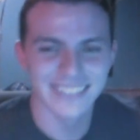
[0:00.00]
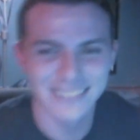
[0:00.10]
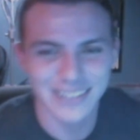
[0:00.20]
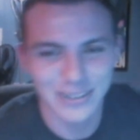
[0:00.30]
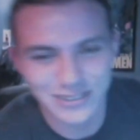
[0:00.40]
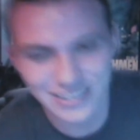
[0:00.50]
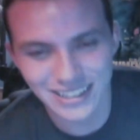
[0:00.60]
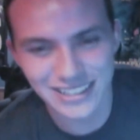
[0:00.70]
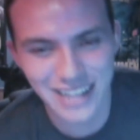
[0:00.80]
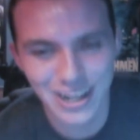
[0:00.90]

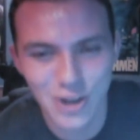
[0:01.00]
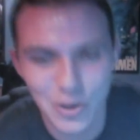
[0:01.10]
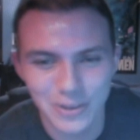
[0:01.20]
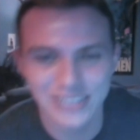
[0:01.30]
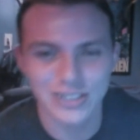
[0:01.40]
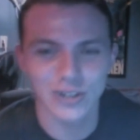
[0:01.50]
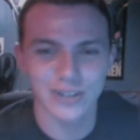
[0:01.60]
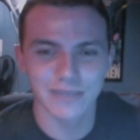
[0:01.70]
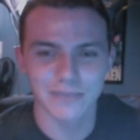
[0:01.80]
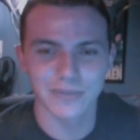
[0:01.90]
It's not Cobra, it's
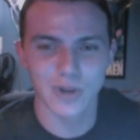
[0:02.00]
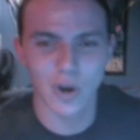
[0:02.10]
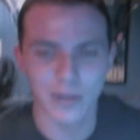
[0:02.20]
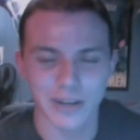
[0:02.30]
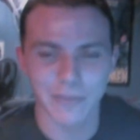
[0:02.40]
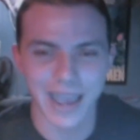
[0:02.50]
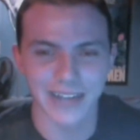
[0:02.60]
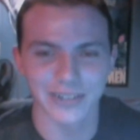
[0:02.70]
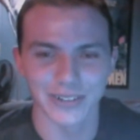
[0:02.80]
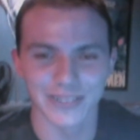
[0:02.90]
Cobra
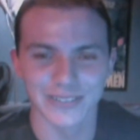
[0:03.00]
Commander.